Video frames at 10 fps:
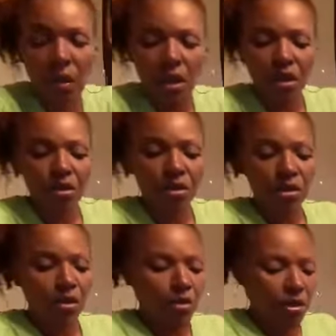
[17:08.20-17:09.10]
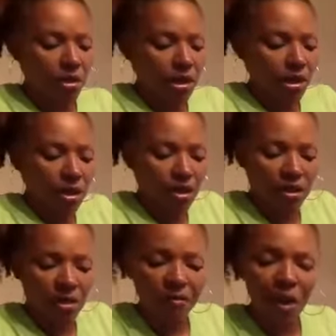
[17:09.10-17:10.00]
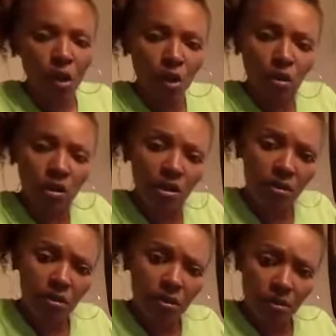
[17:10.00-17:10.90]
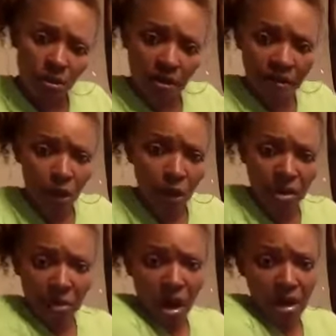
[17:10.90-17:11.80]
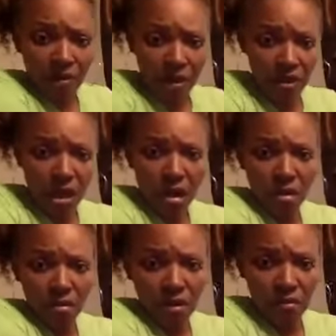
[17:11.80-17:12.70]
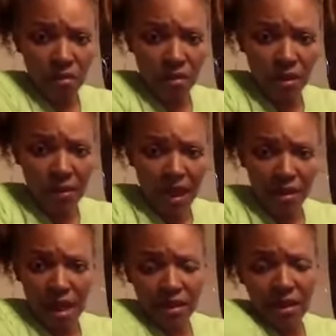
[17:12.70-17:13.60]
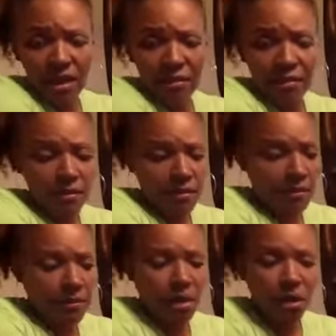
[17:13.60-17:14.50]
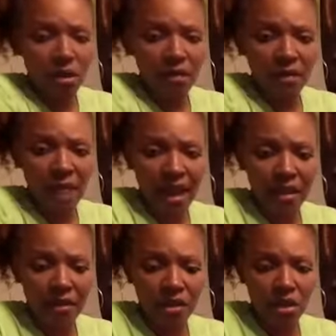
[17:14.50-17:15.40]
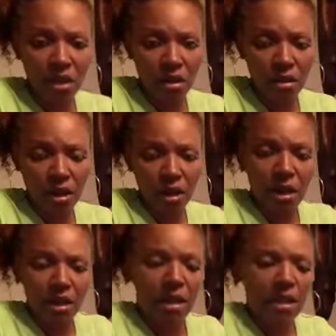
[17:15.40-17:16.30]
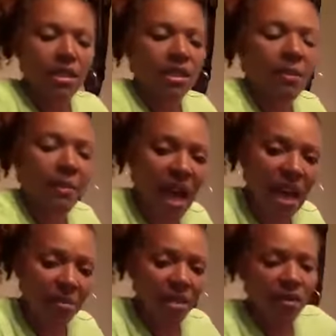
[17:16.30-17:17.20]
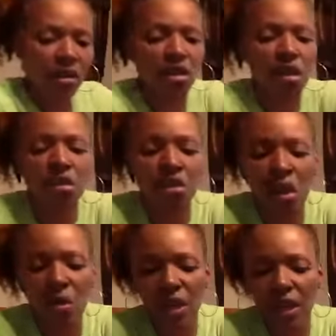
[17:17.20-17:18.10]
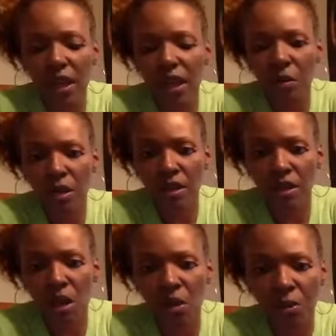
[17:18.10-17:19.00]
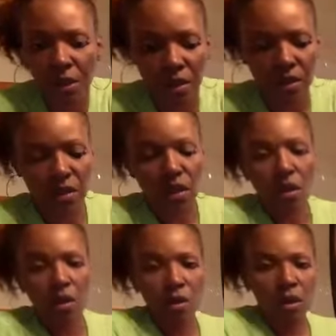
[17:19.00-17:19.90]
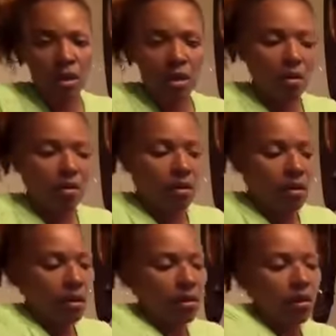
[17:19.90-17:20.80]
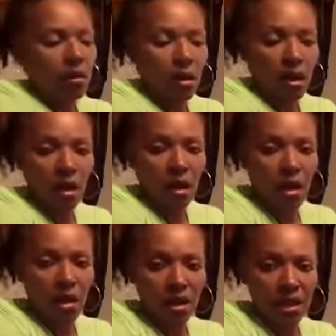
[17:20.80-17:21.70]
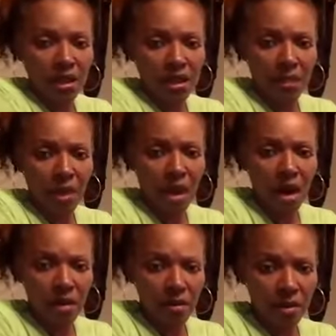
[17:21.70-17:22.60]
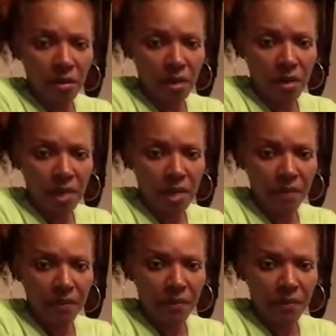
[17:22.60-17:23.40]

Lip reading: what you do, you see the folded part of the shirt, the back, that's the middle of the back of the shirt. This is the bottom of the shirt. You don't want to cut where it's open. So along this part, you with me?